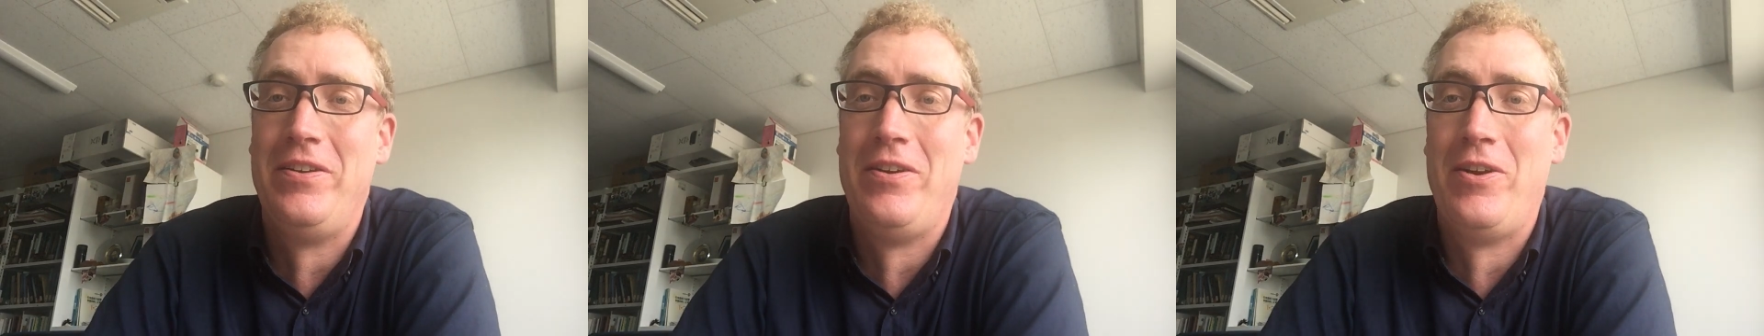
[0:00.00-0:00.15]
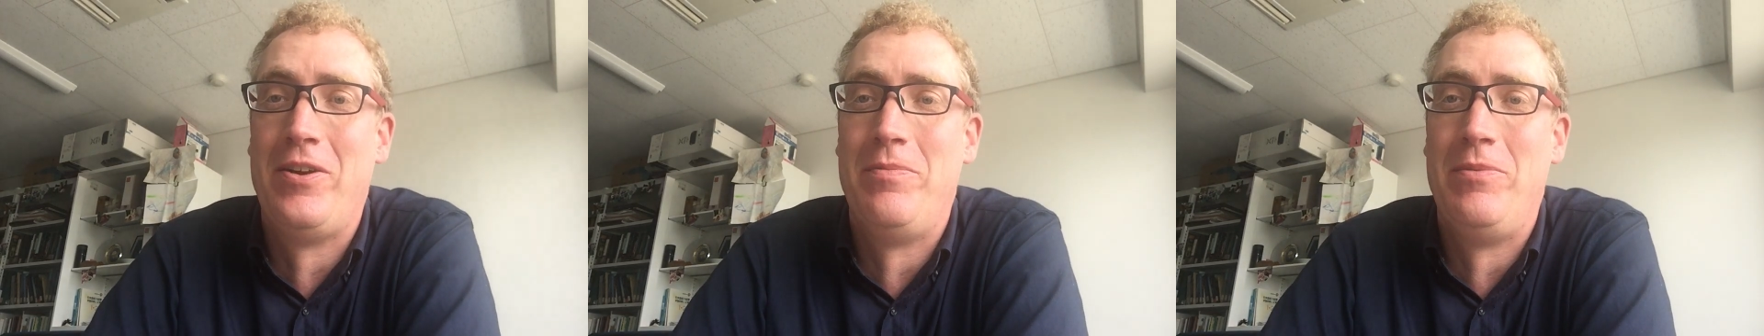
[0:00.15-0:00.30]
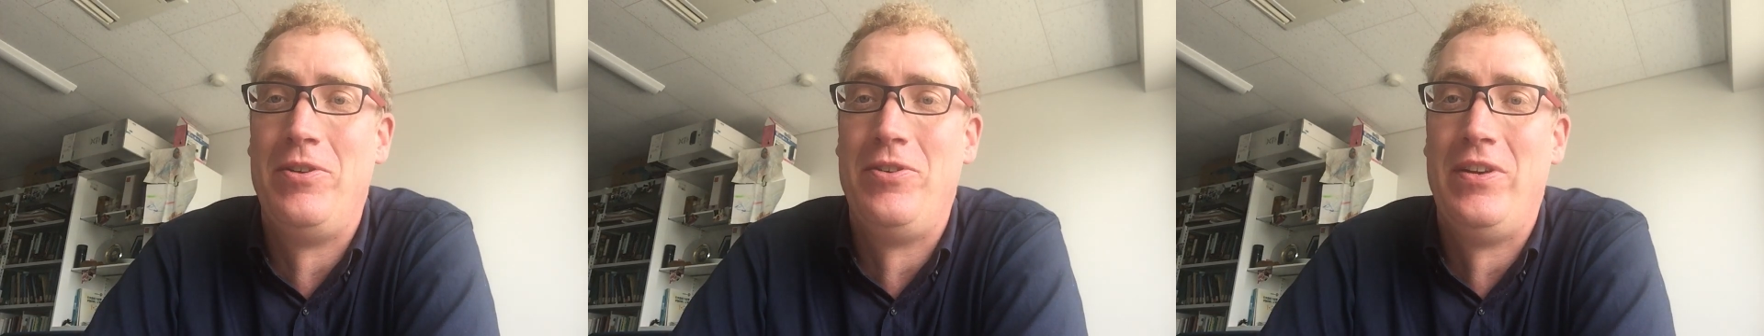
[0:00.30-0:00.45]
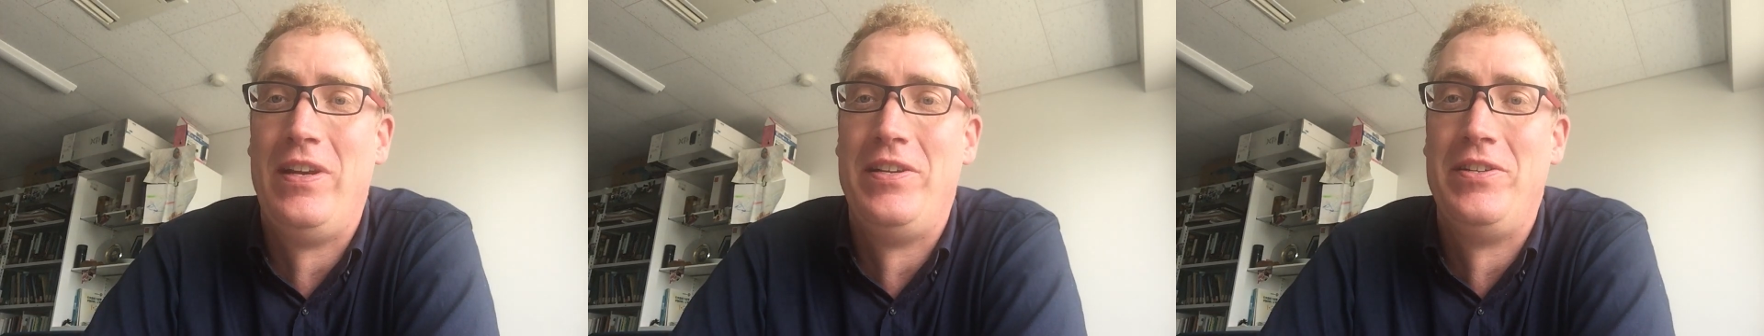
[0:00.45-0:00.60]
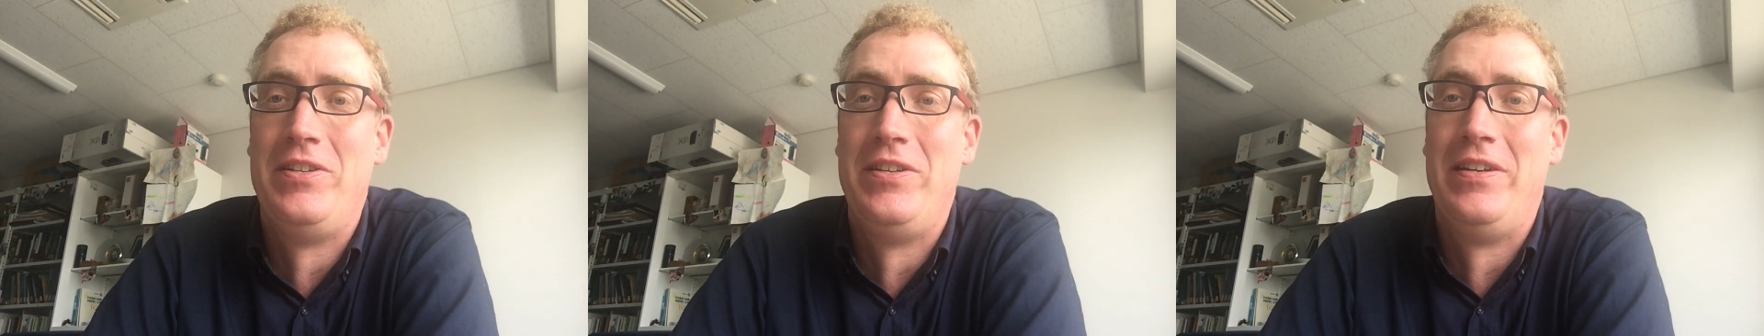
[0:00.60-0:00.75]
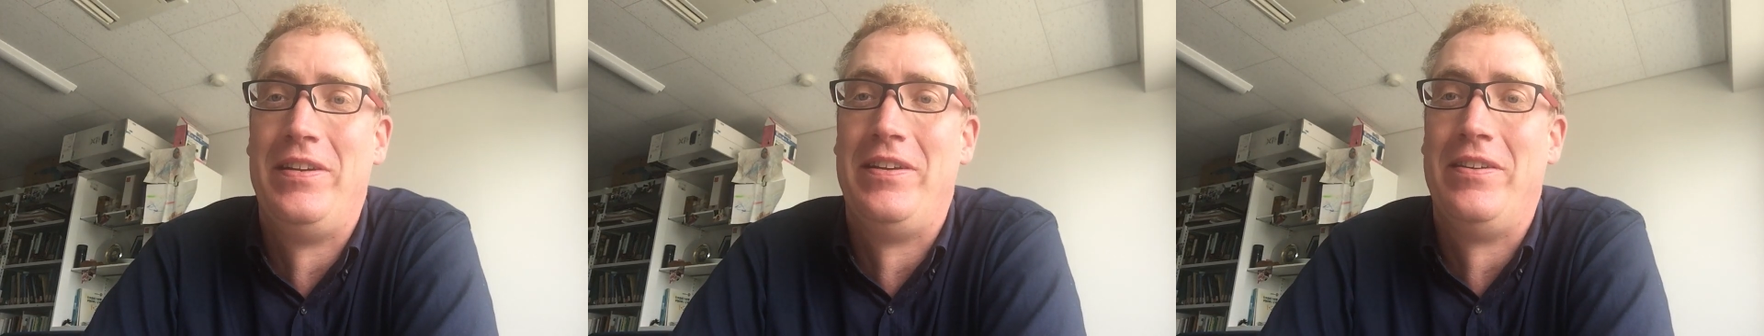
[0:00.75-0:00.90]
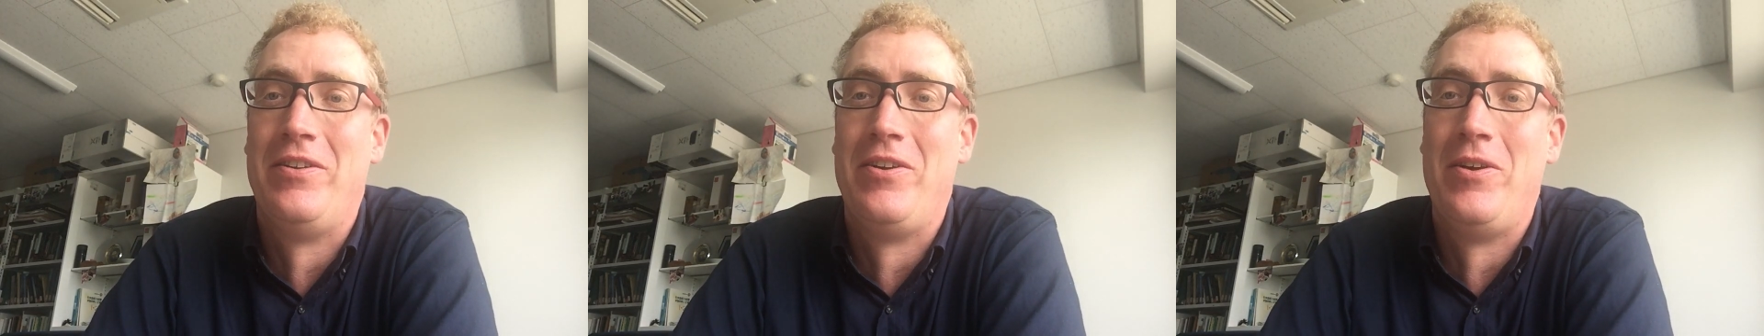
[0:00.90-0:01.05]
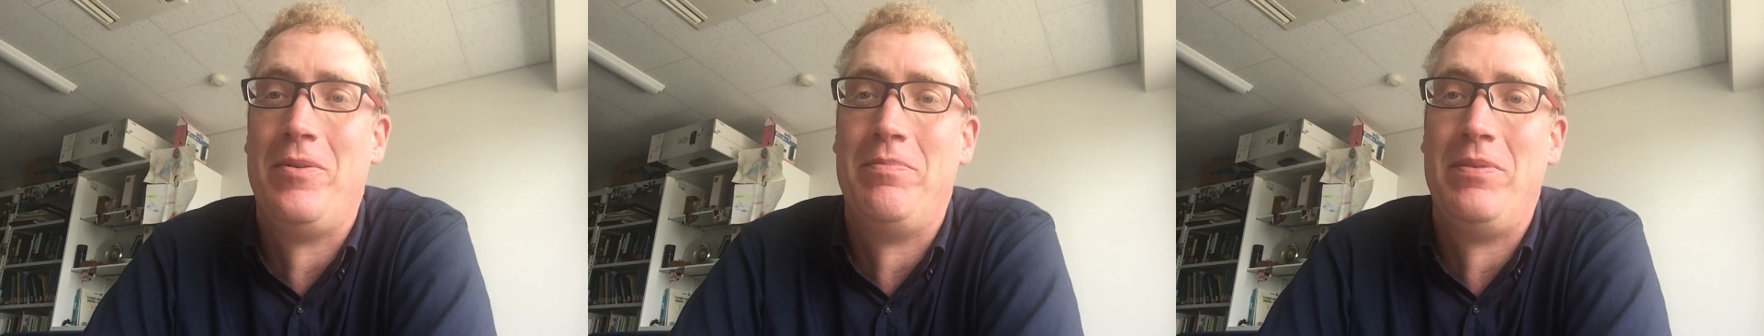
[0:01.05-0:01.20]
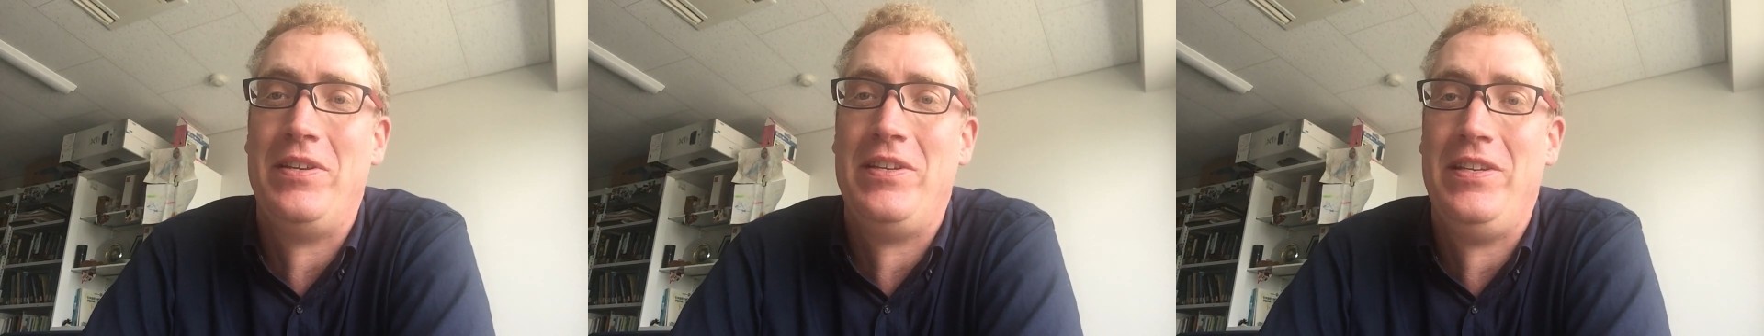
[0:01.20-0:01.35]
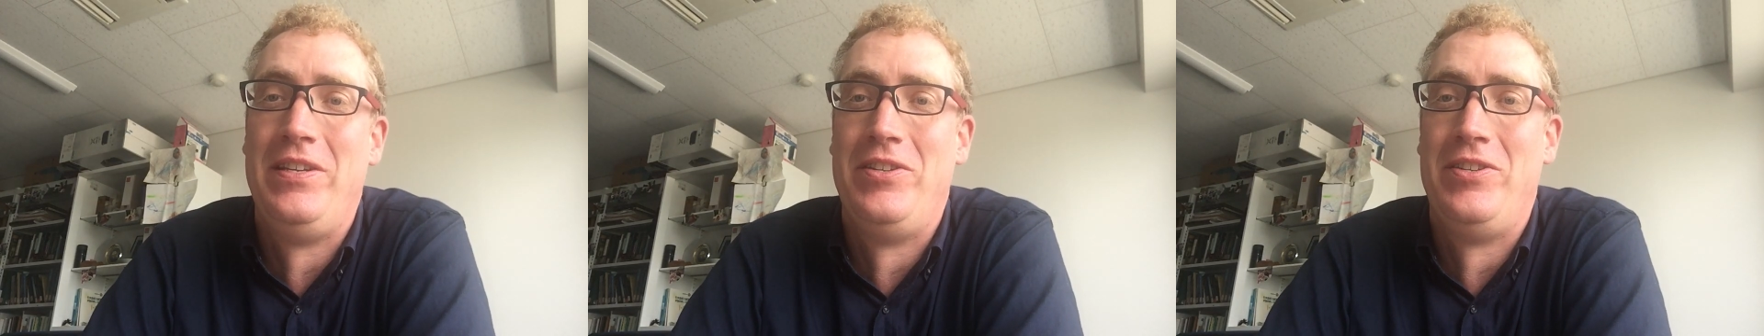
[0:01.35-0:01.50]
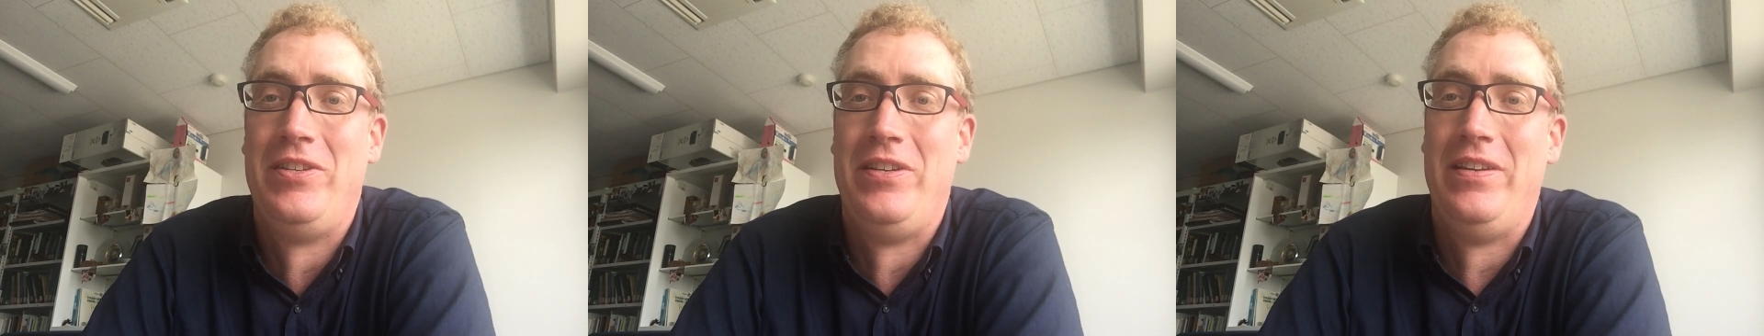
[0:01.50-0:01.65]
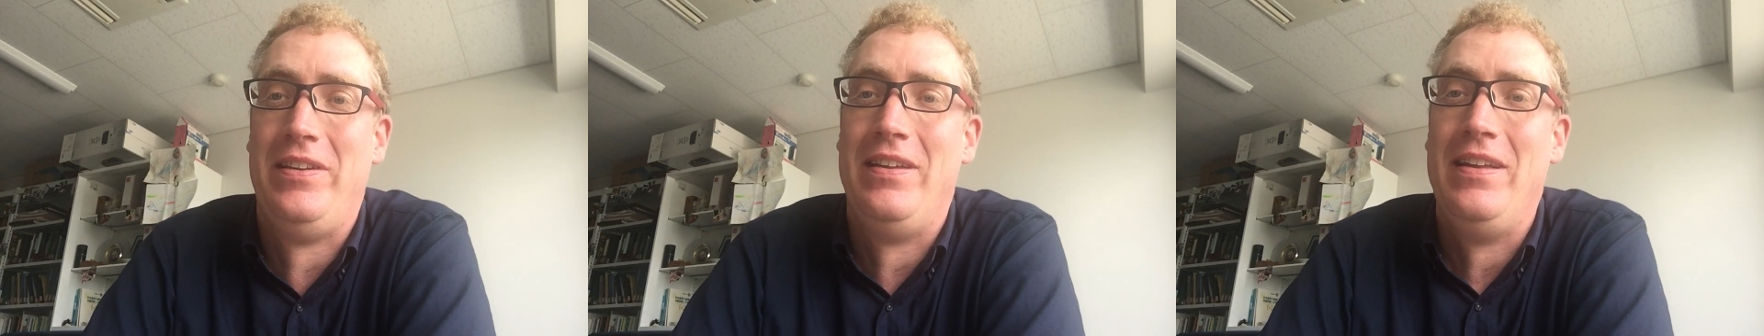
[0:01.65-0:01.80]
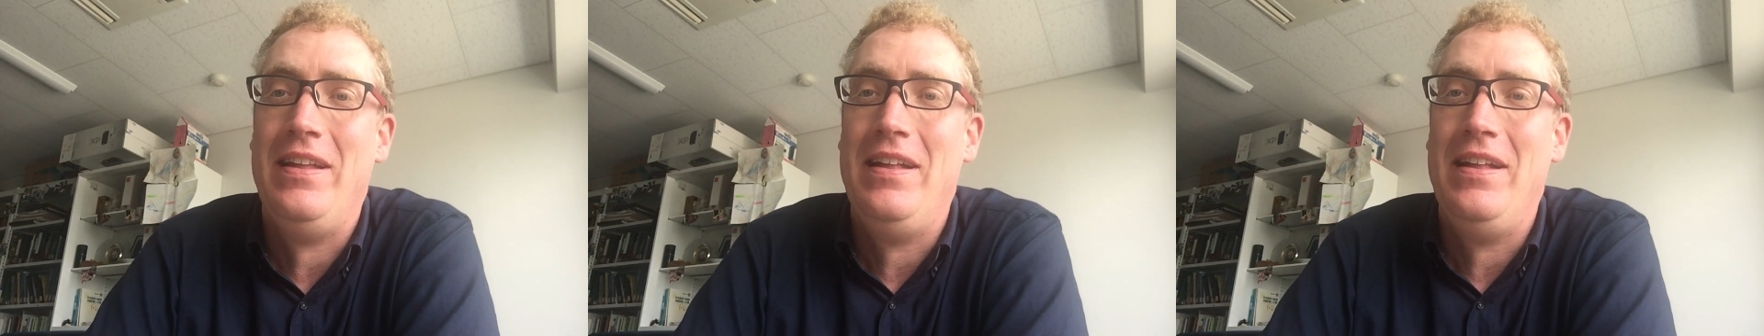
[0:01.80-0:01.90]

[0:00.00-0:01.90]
arbitration competition